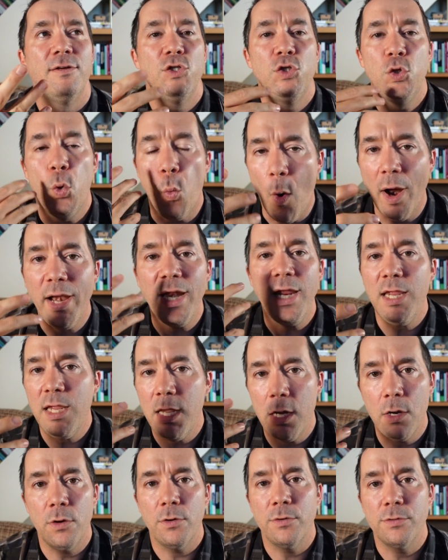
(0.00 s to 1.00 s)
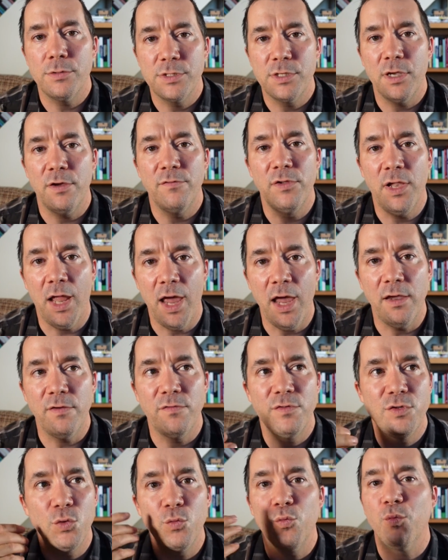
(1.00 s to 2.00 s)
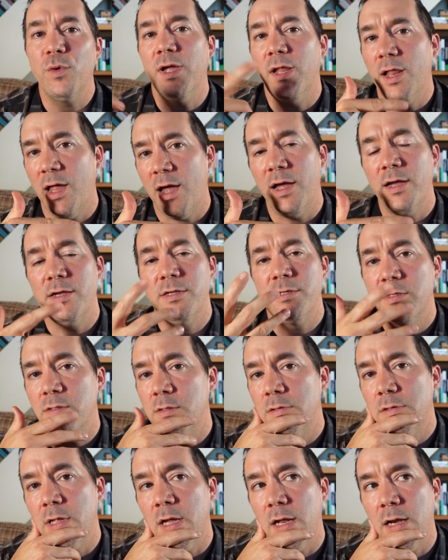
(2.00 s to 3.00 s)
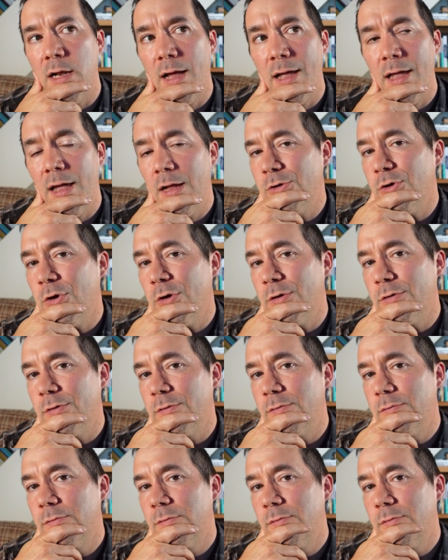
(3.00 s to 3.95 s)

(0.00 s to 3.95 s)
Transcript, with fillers: 20 years of life to realize that I had gone